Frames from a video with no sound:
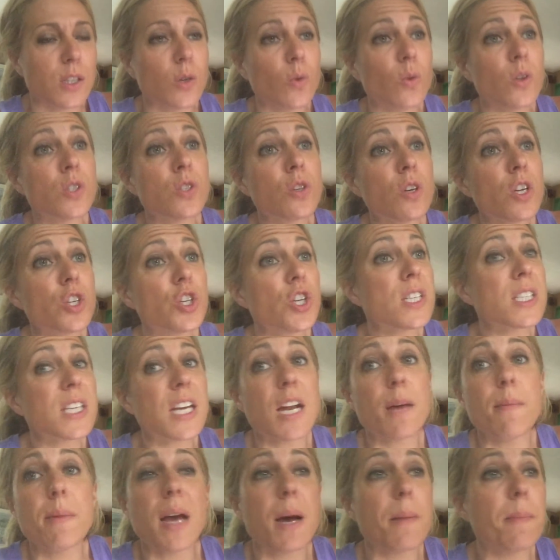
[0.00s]
So she's going
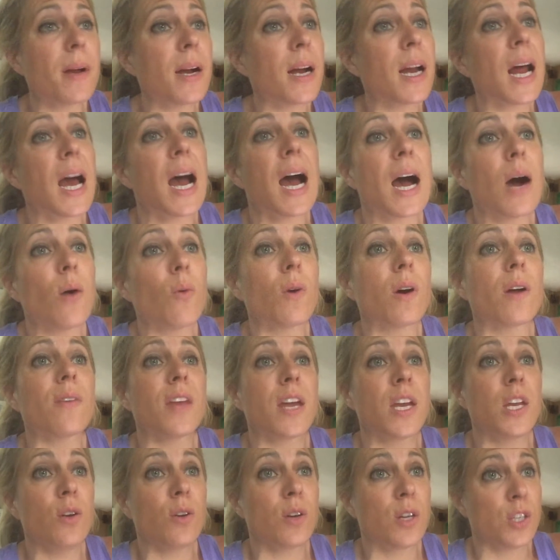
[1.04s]
to be up in an hour, and then
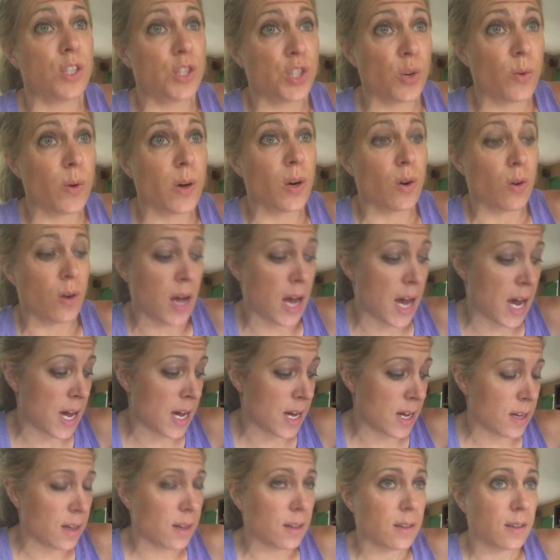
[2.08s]
you can do it,
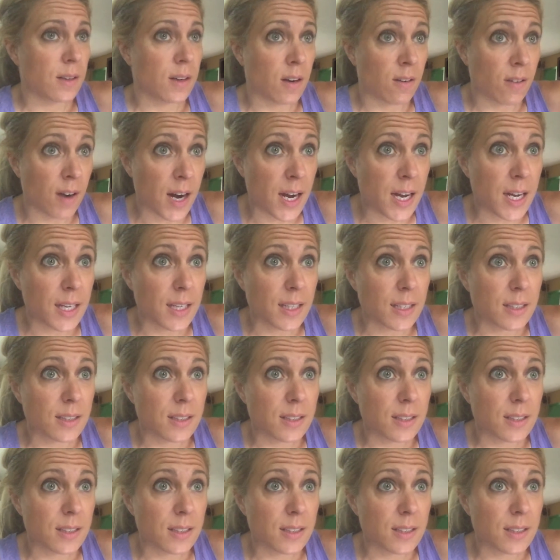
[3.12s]
okay? All right?